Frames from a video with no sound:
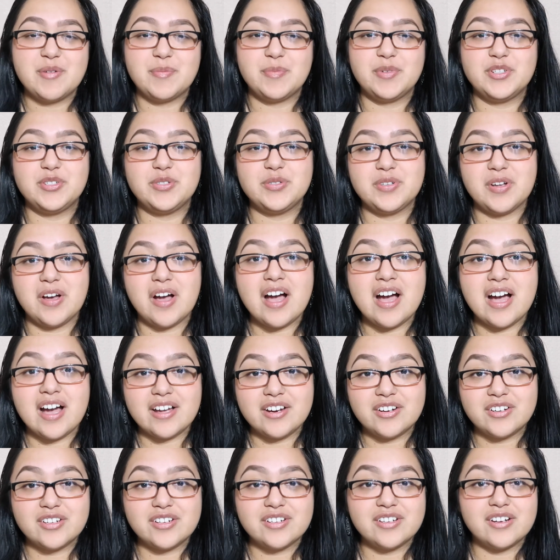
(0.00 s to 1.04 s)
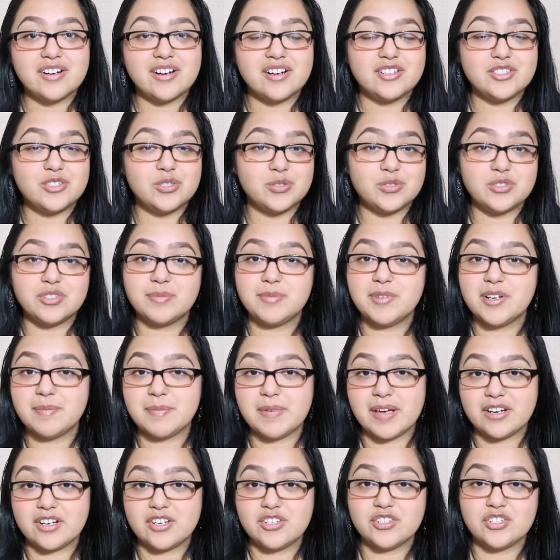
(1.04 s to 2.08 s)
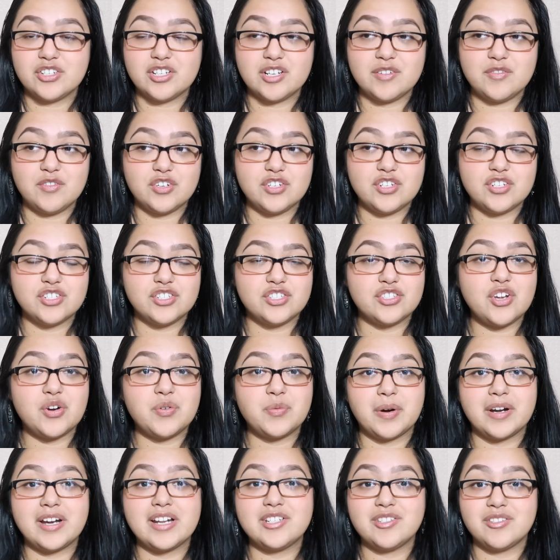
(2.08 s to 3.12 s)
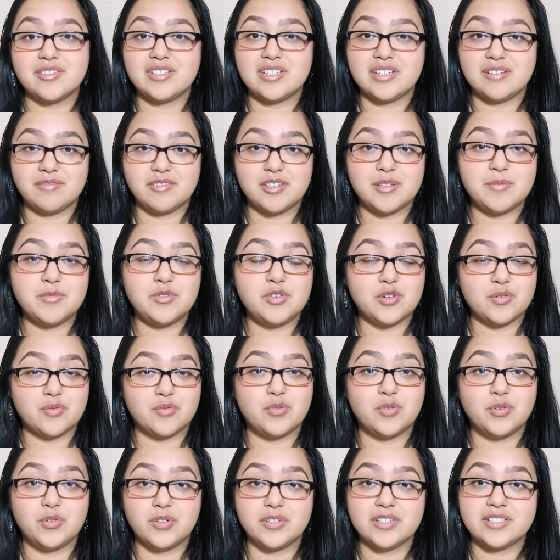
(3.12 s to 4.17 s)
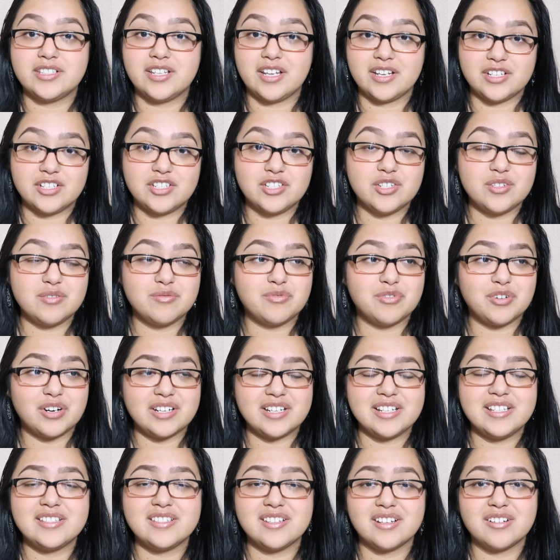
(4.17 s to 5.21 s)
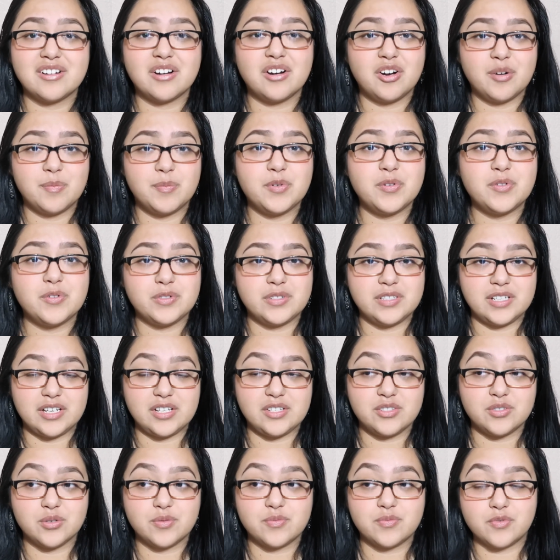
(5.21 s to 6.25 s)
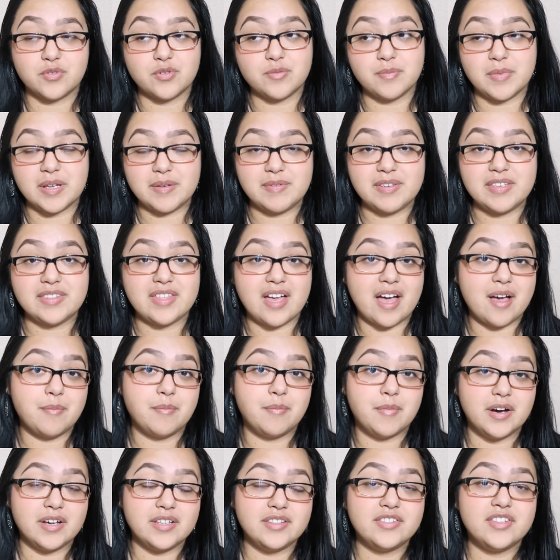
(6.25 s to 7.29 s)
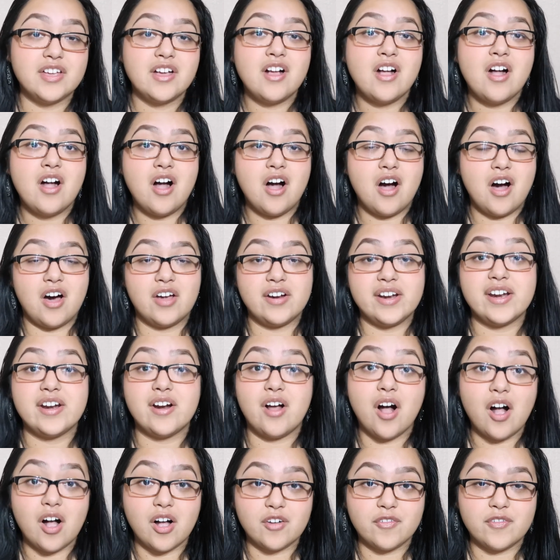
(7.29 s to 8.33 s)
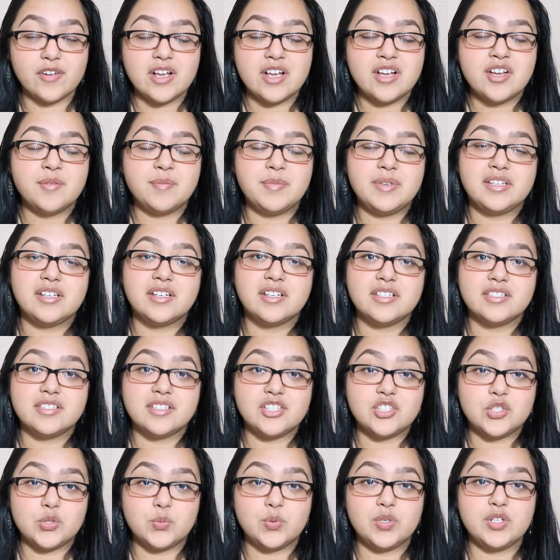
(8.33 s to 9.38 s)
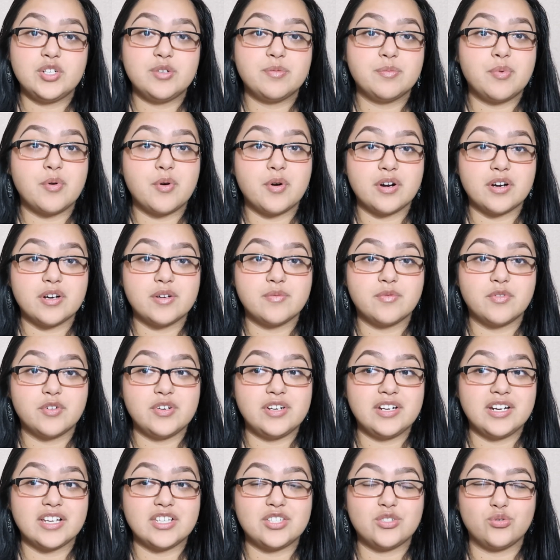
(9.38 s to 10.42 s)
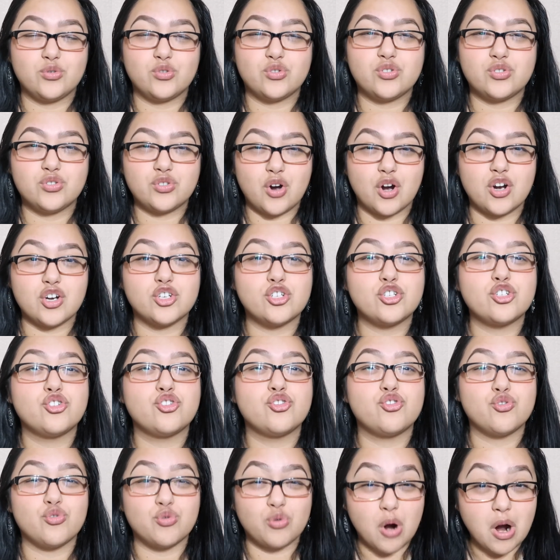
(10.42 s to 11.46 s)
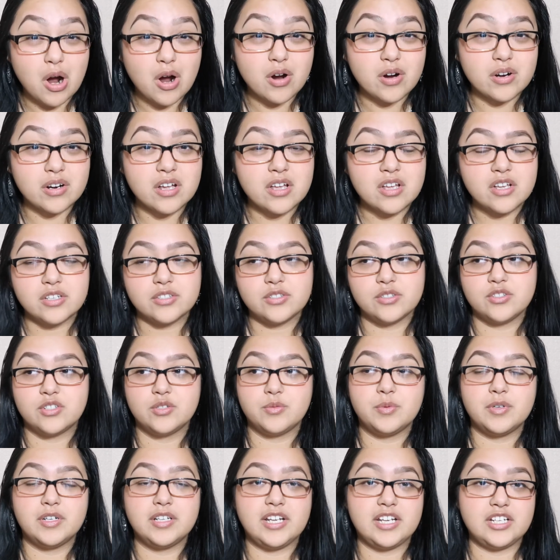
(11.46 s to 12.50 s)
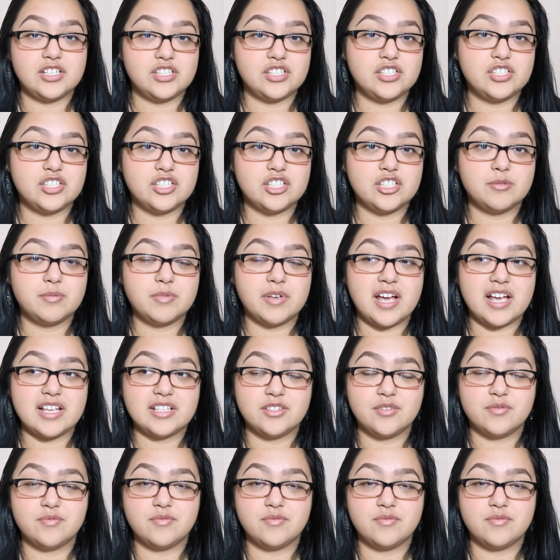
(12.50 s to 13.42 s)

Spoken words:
But do not hire a social media manager if you're just not ready to give them your full attention for at least a couple of days, or for maybe that month on and off, because it's really important for you guys to start strong so the relationship has a